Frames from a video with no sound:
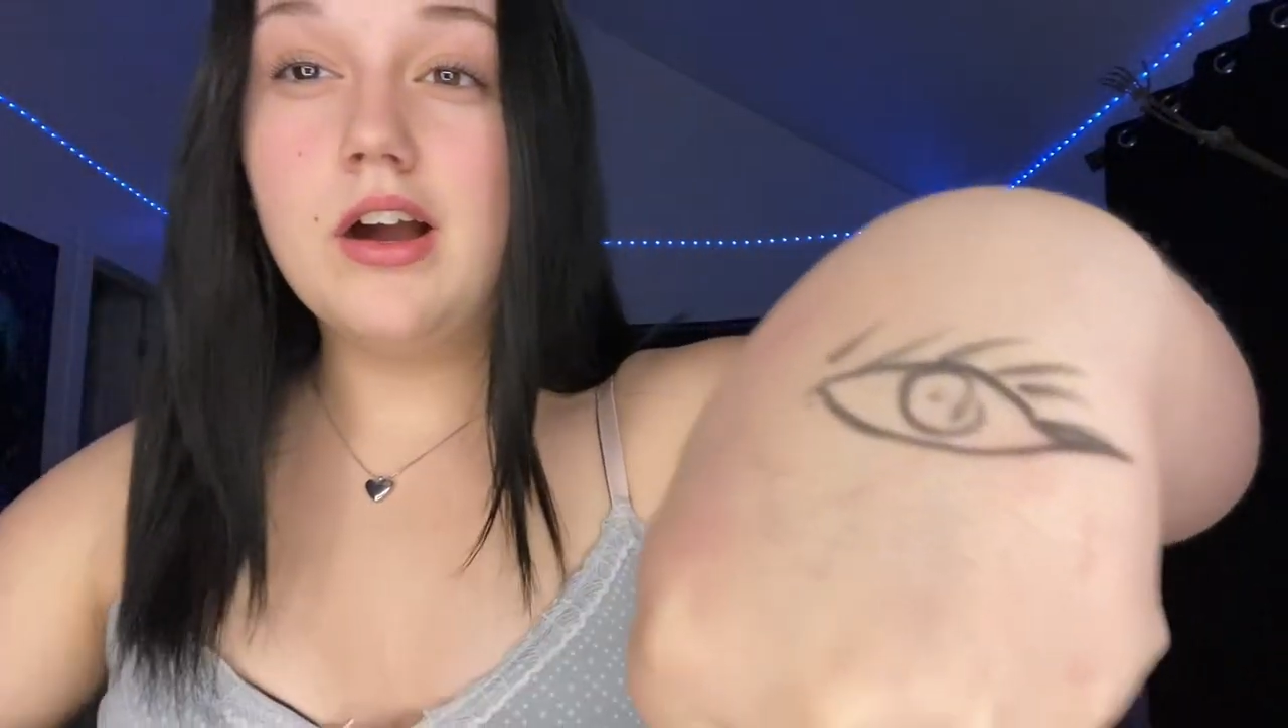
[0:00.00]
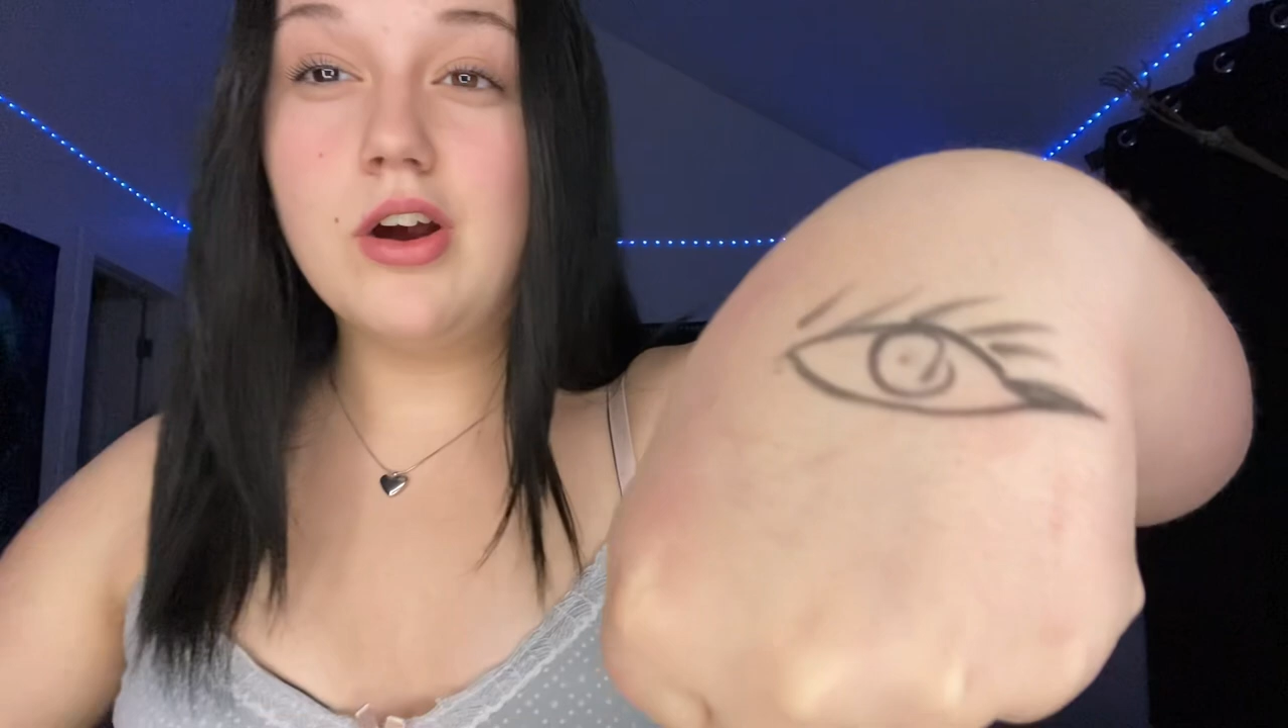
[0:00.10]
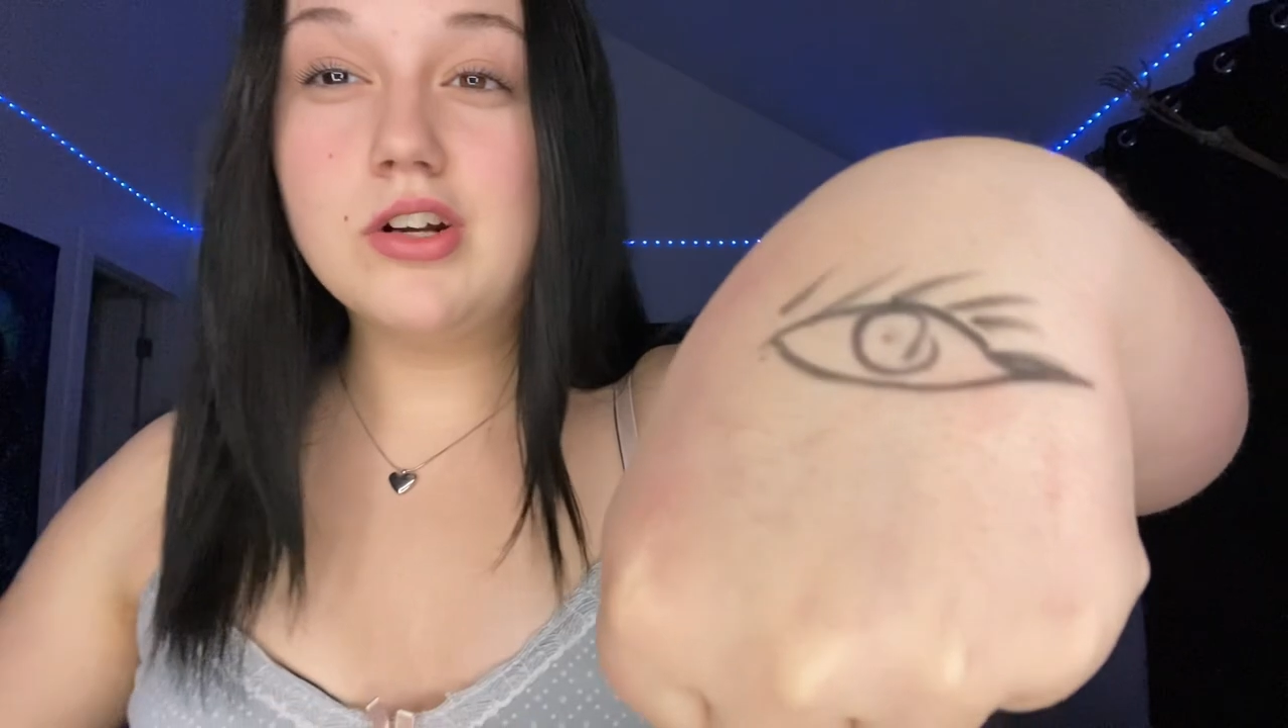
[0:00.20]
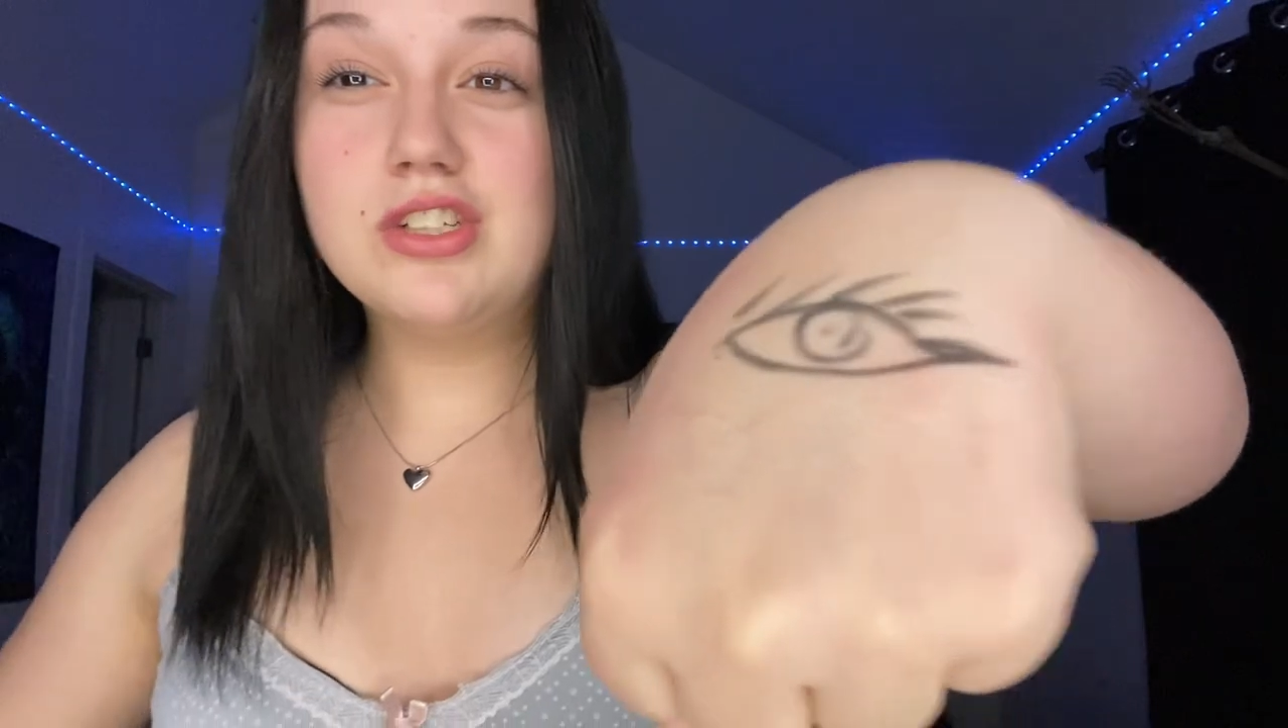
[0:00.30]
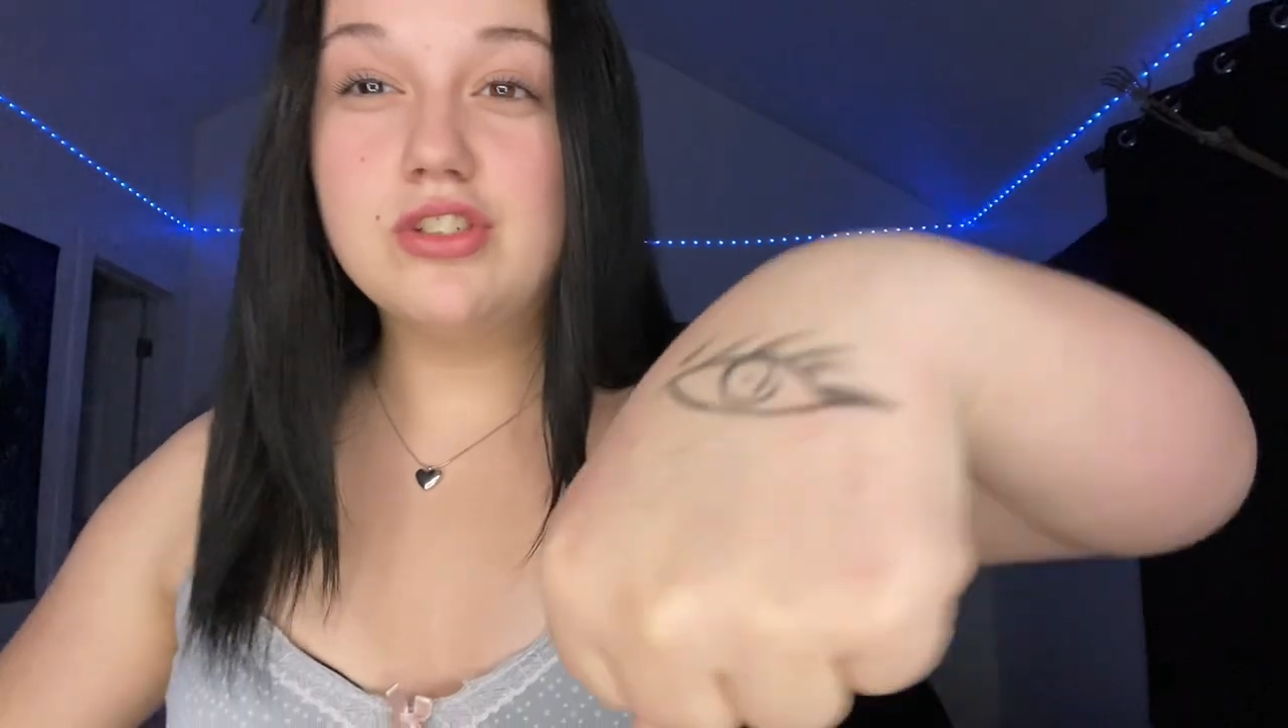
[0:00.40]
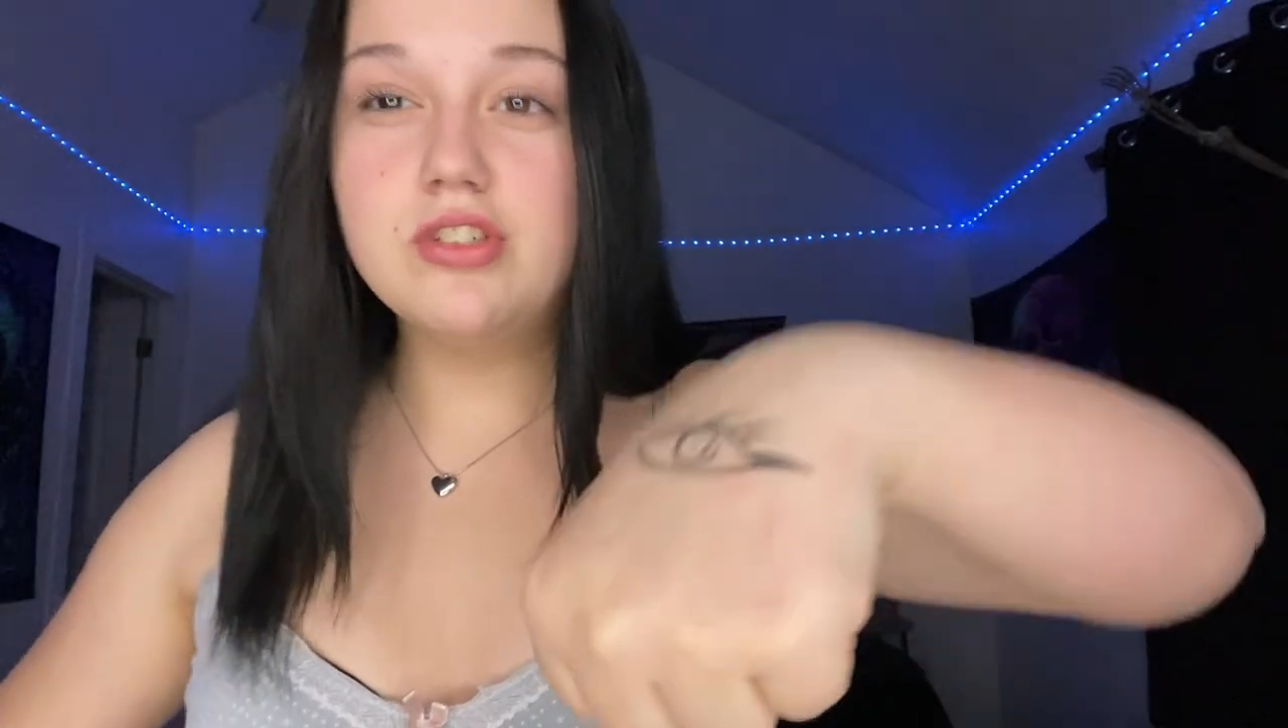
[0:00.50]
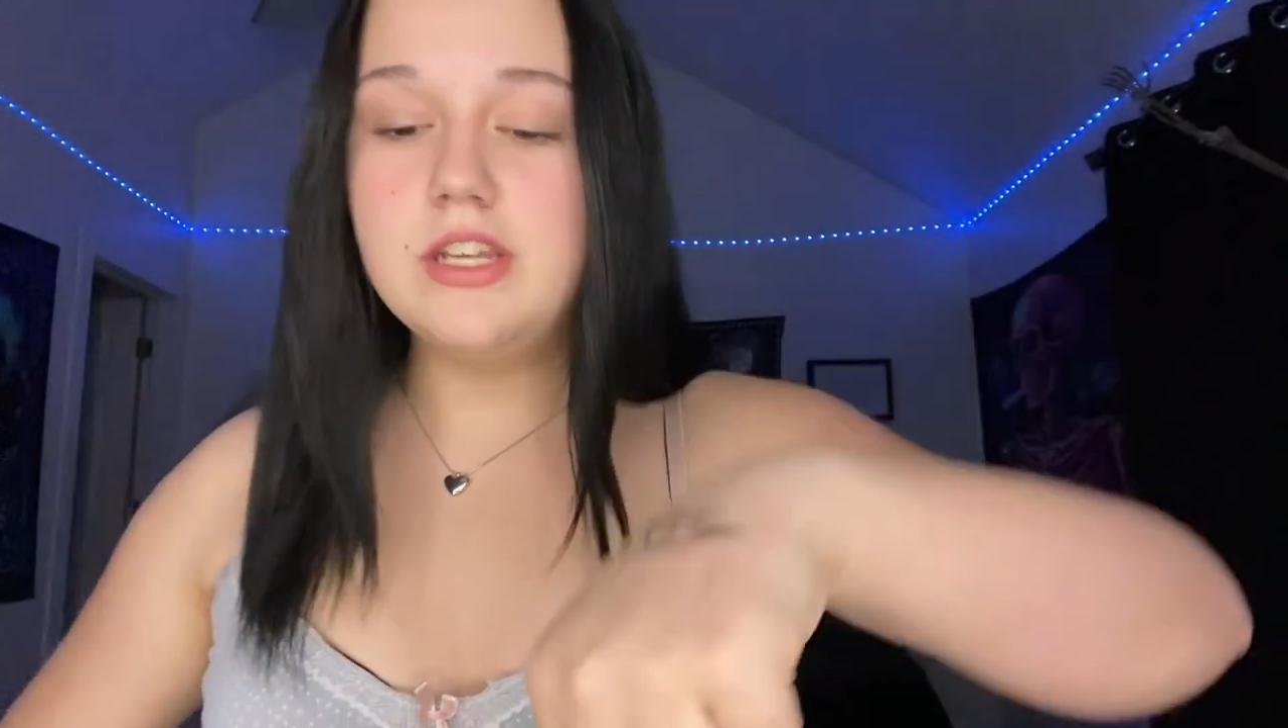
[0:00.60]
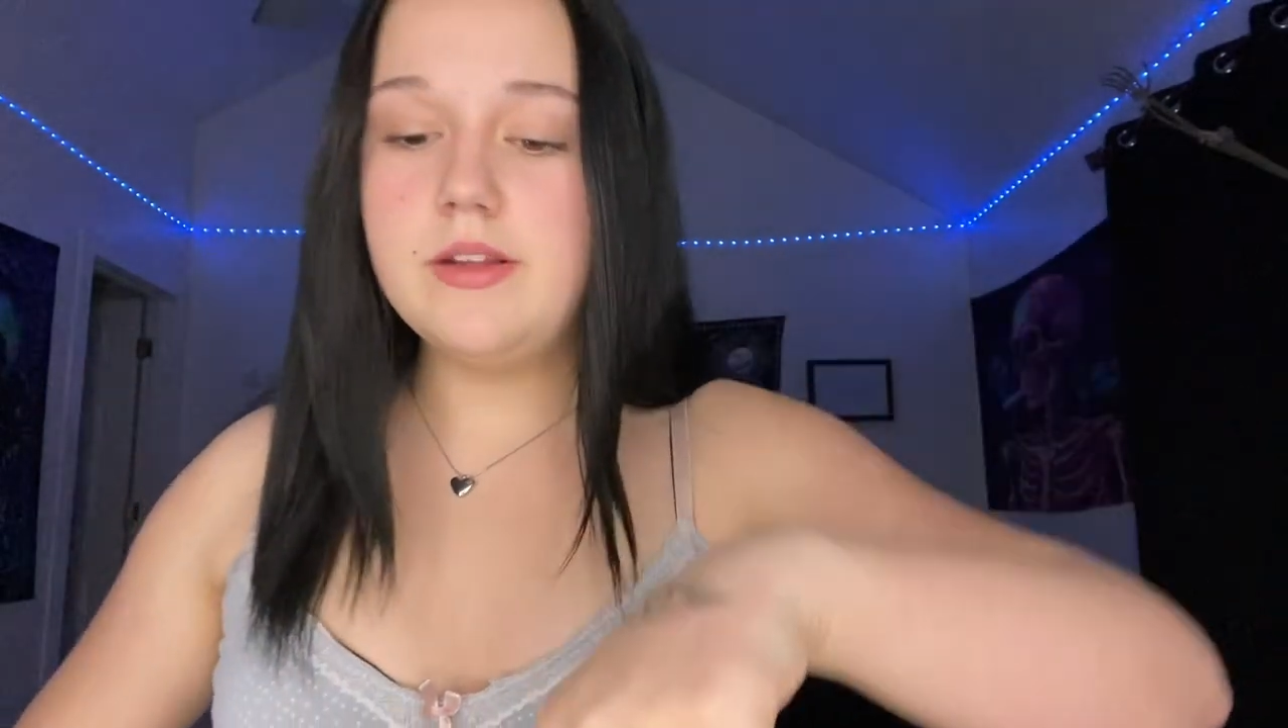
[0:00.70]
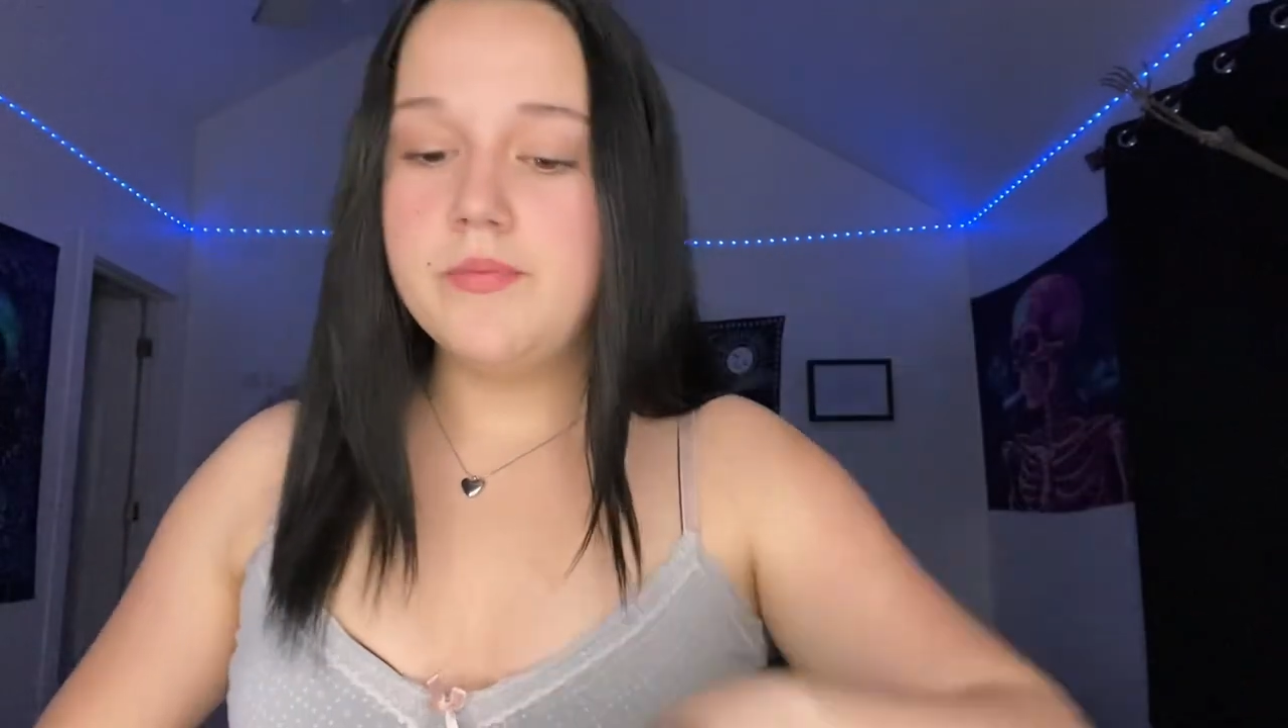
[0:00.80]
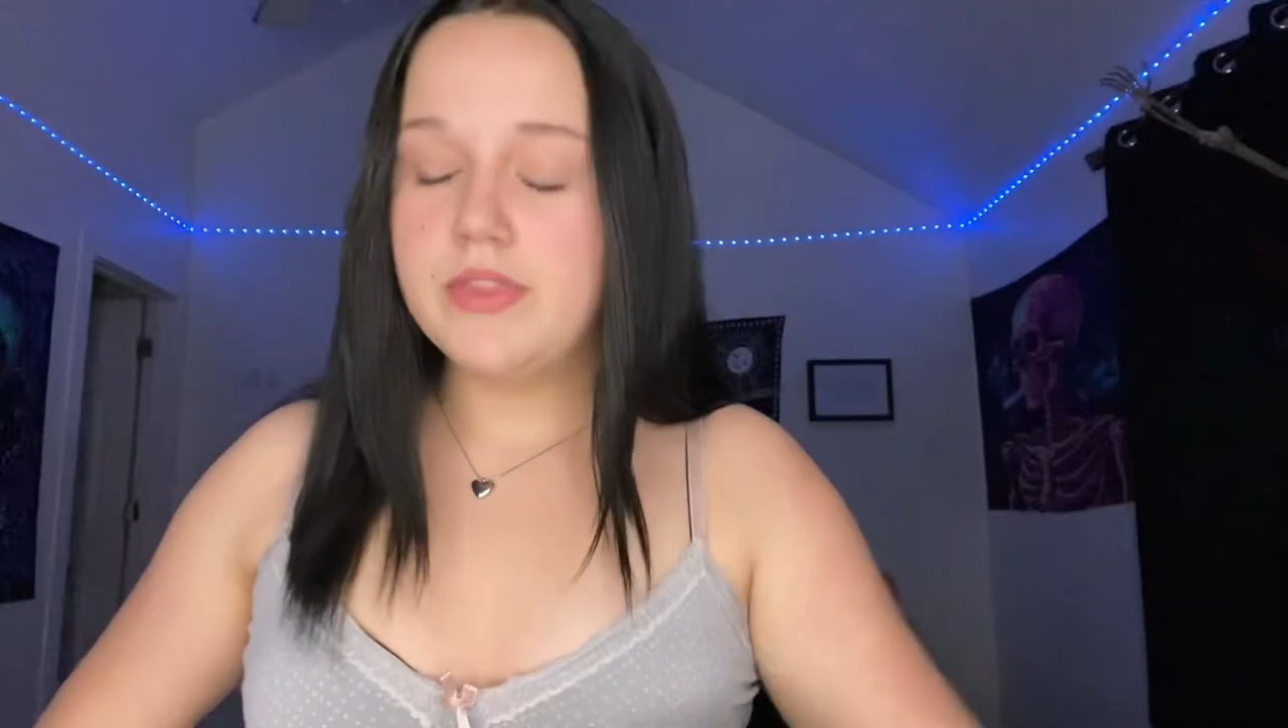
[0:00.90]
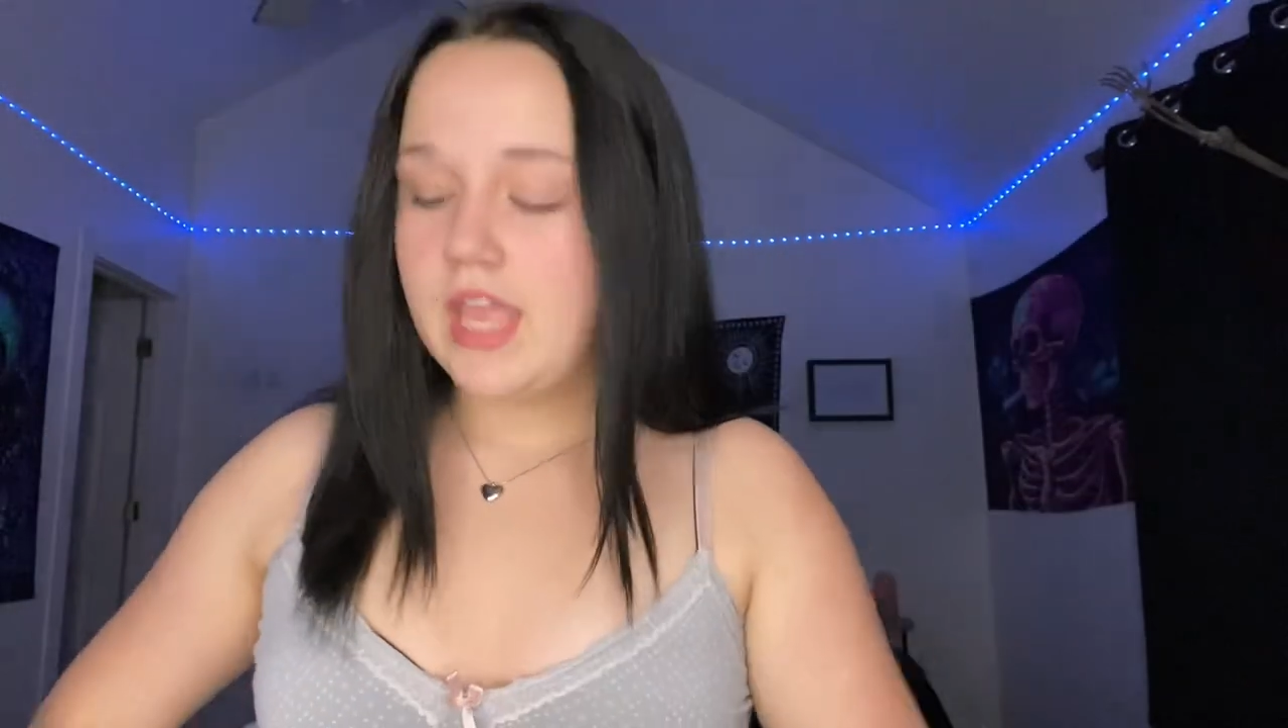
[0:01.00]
artistry